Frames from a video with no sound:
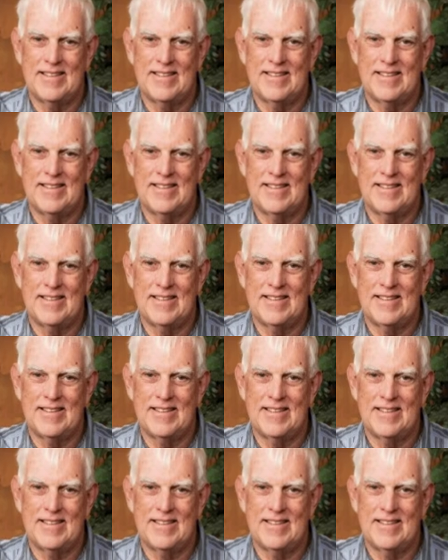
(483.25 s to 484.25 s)

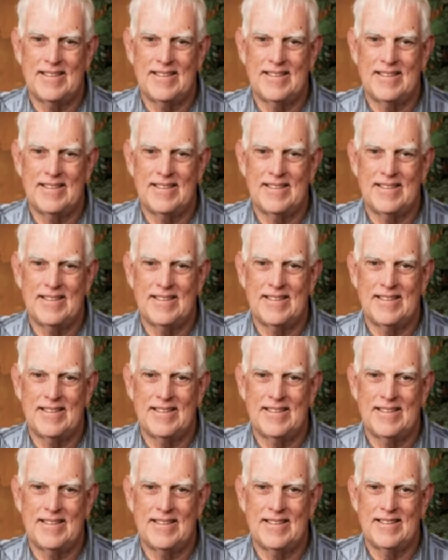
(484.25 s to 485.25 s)

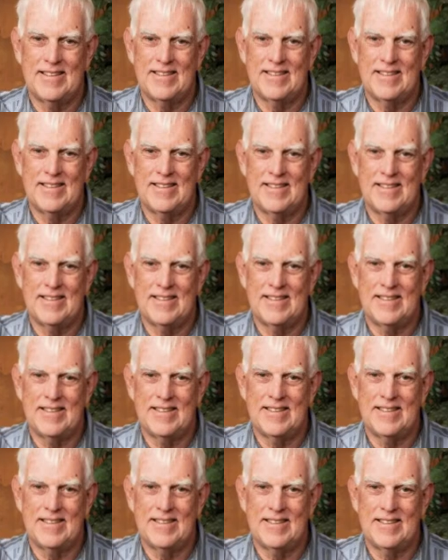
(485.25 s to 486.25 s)

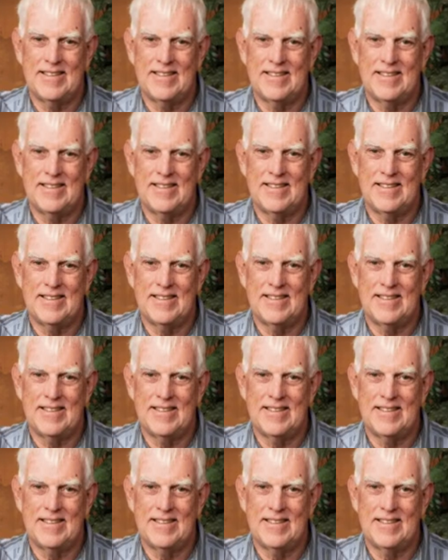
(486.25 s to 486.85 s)
No words are spoken by the person on screen.